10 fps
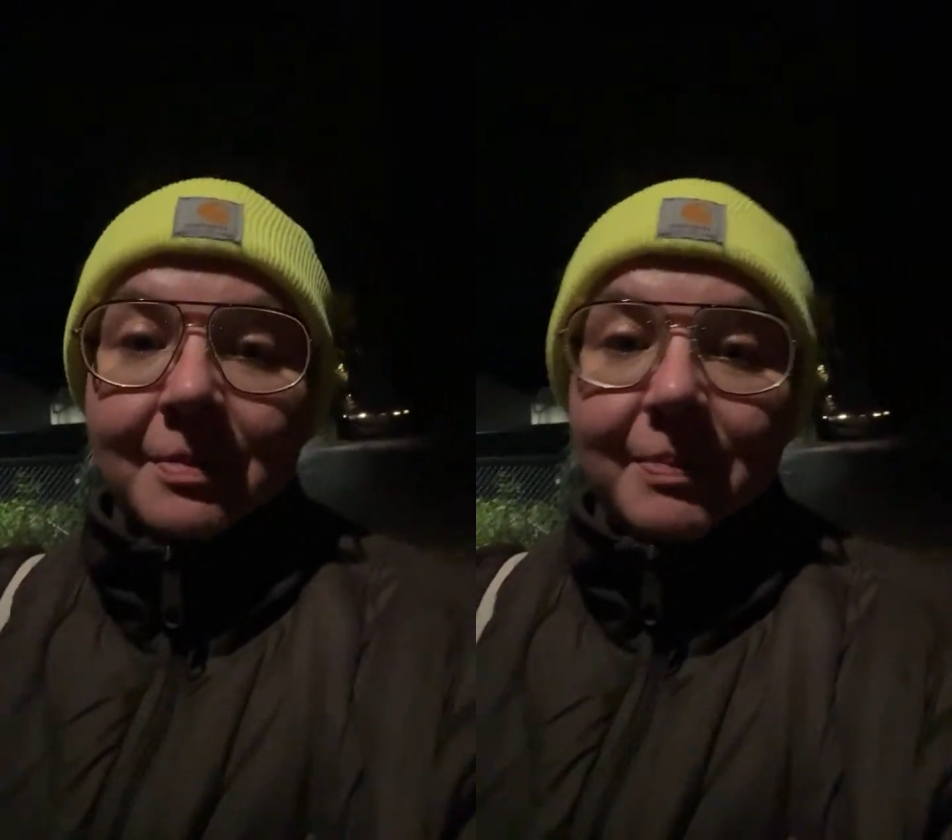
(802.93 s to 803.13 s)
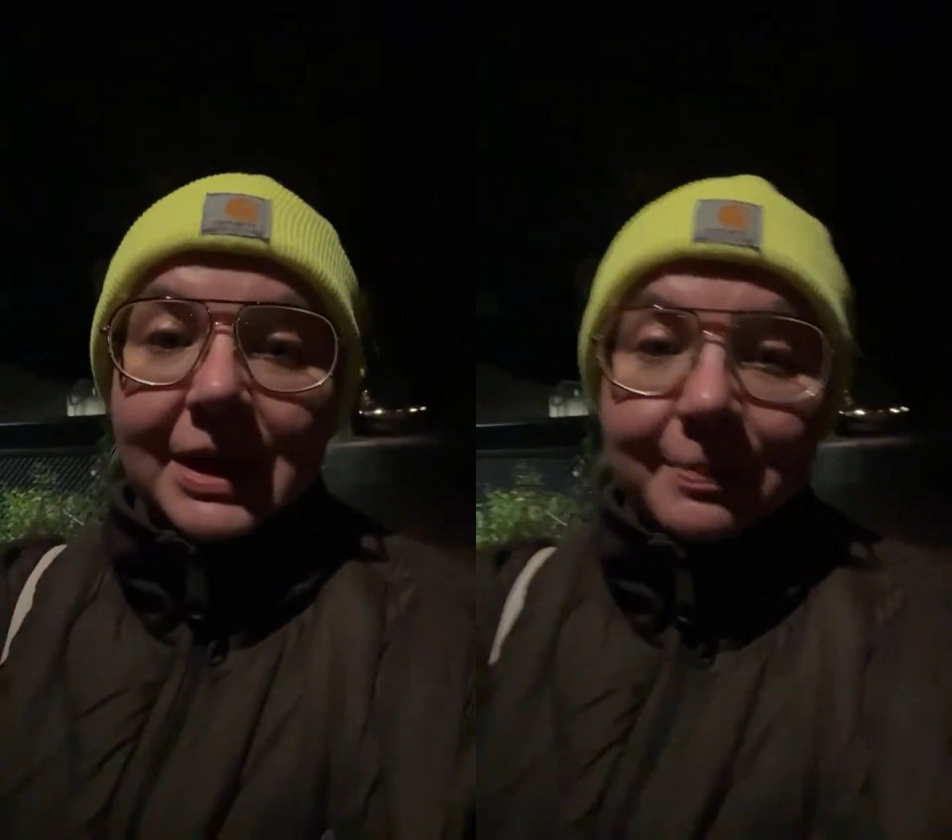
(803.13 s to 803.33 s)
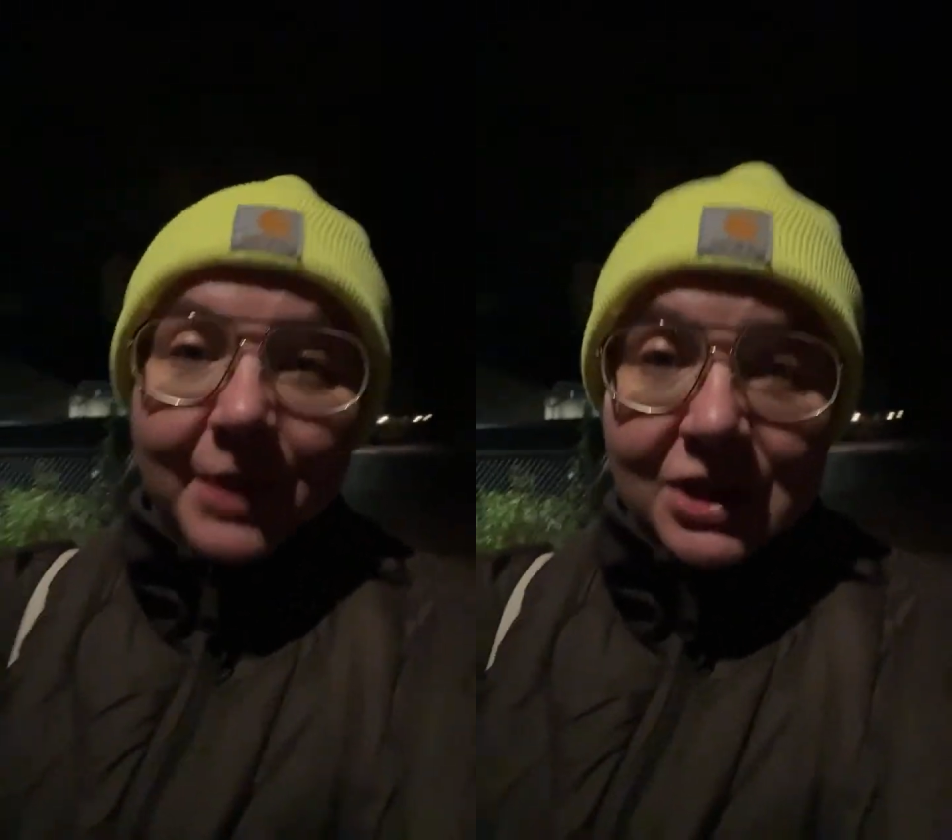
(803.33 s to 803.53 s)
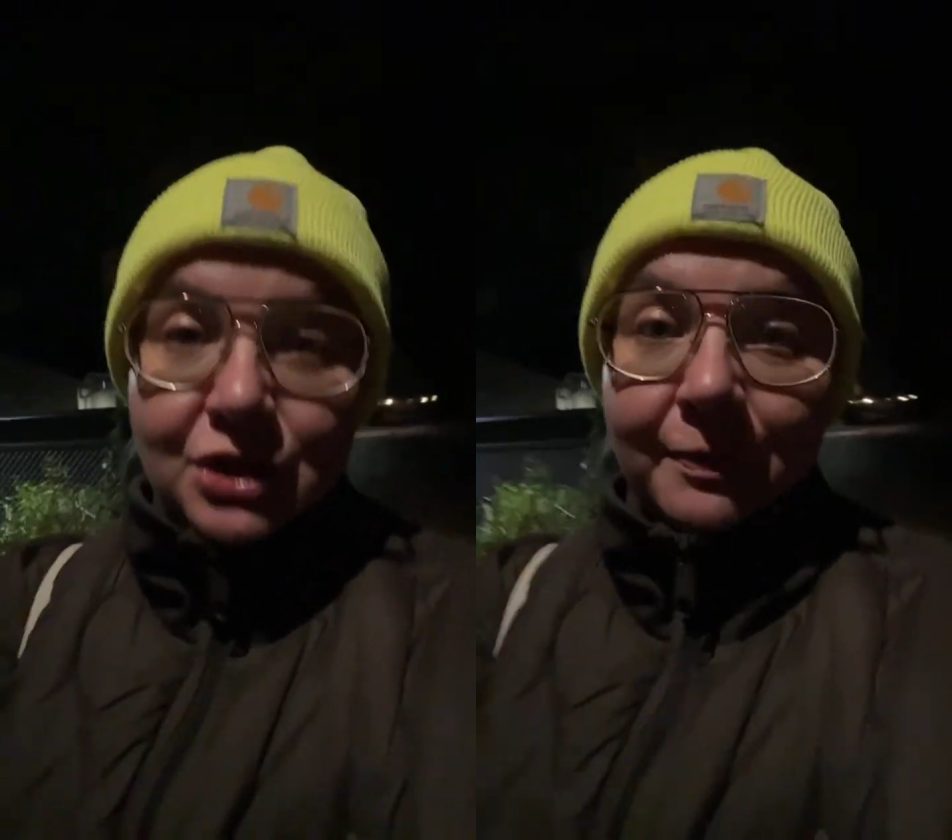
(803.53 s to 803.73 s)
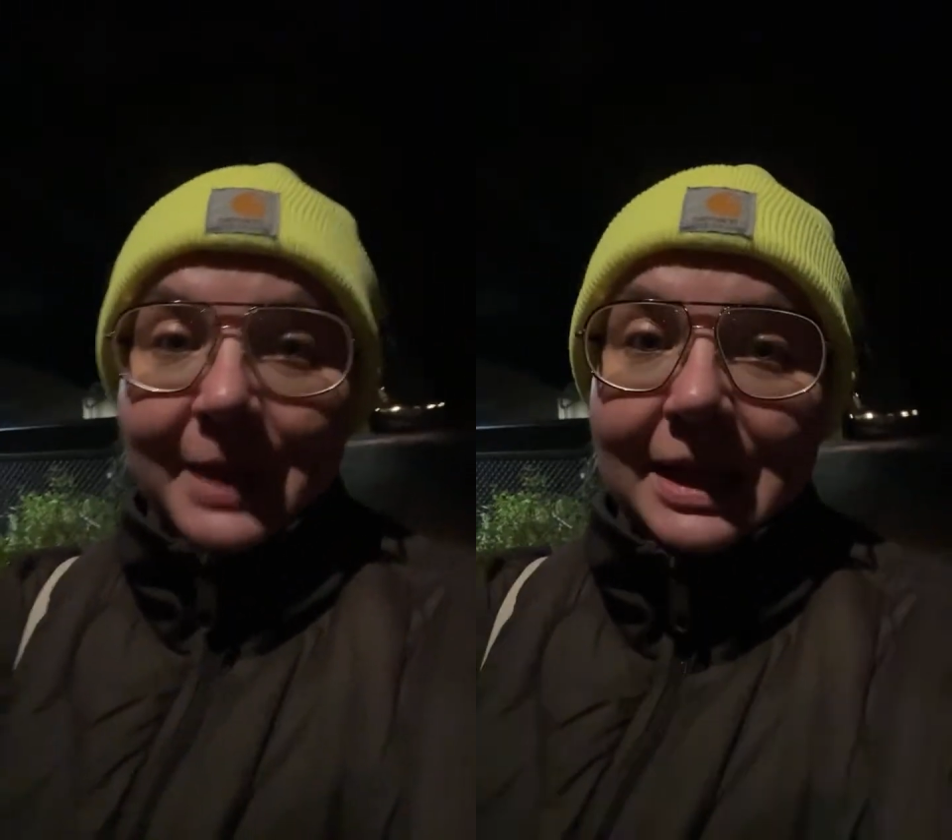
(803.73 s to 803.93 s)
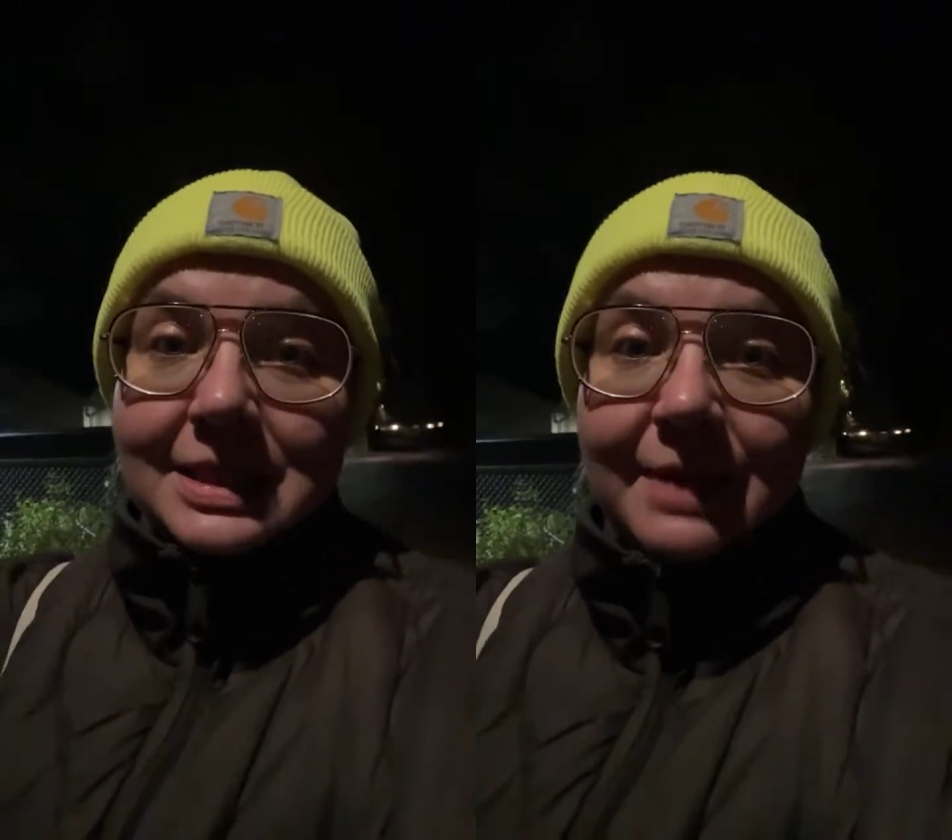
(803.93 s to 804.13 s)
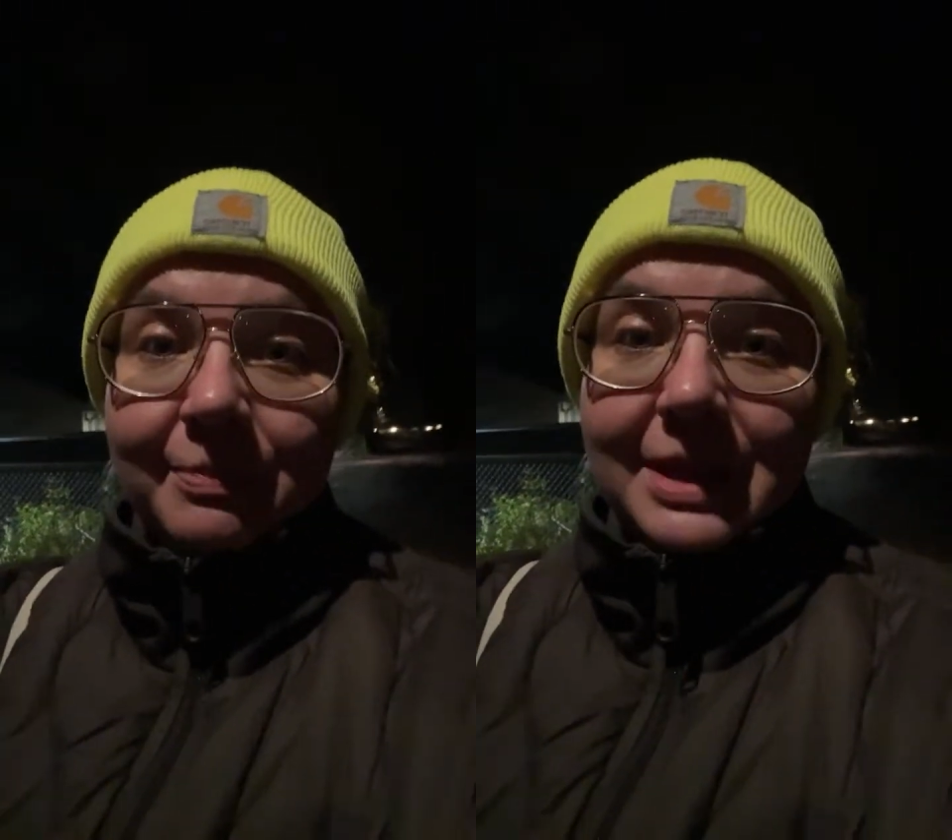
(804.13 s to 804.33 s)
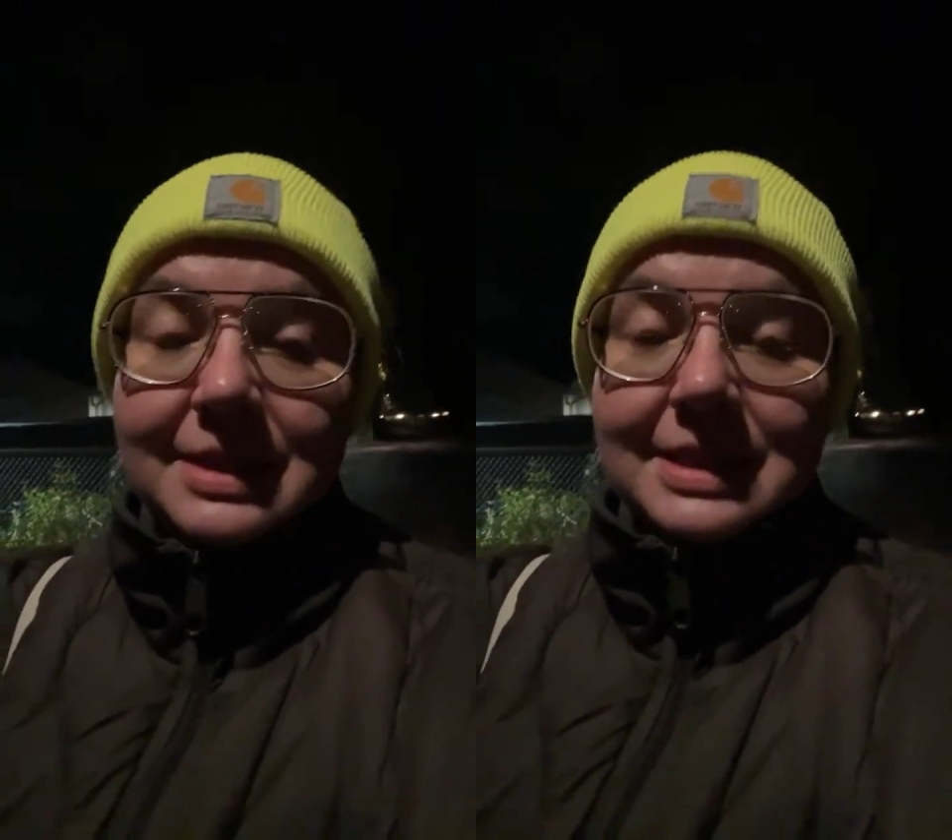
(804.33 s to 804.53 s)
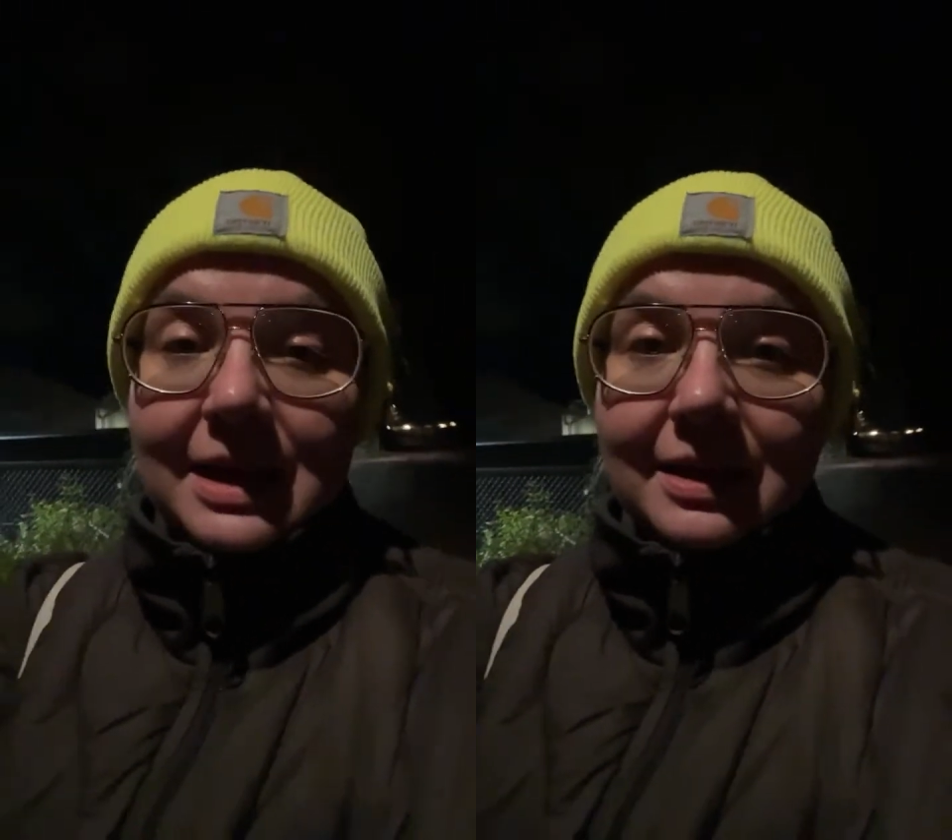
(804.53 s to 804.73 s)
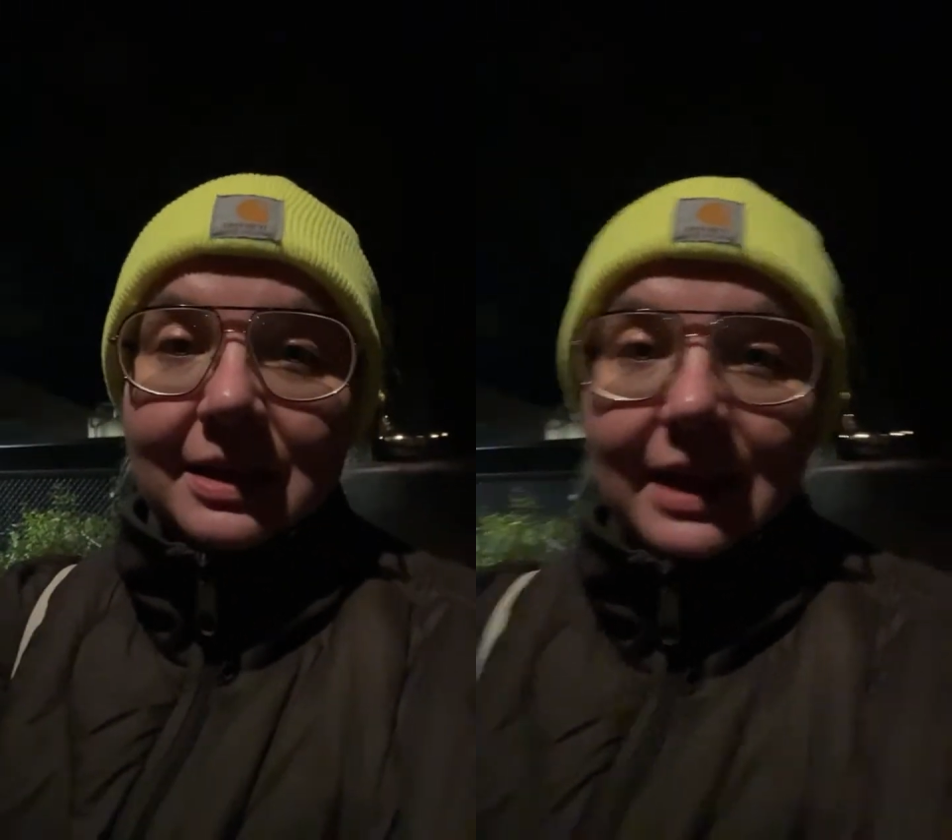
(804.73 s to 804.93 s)
but a bunch of mails have been
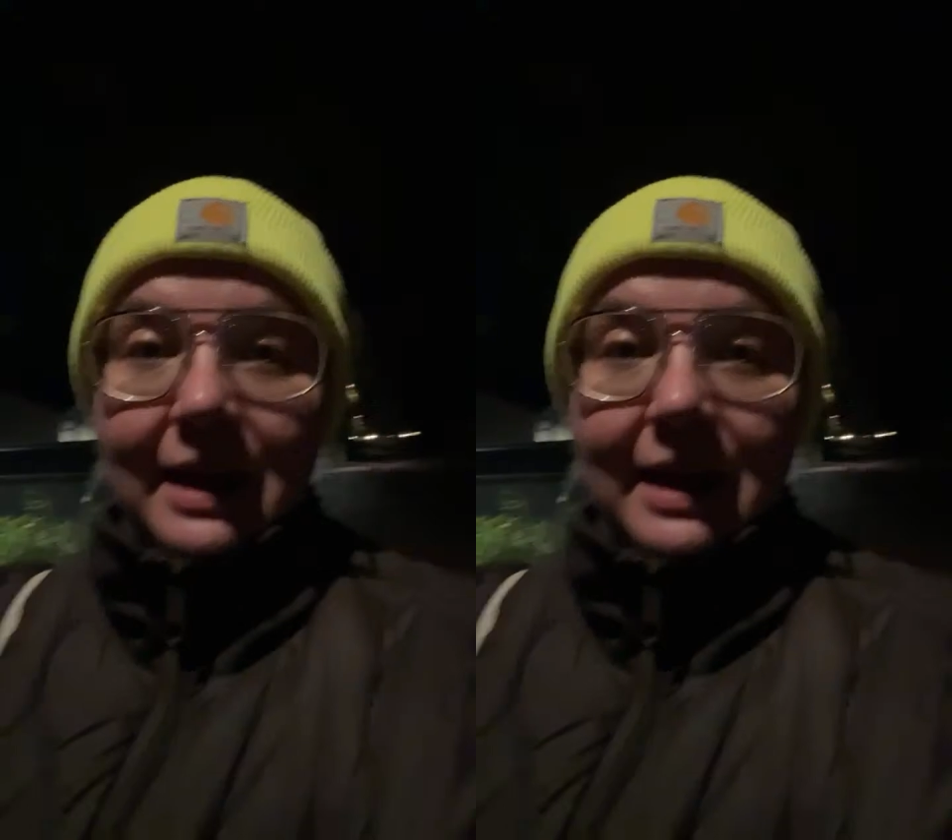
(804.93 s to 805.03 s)
sent,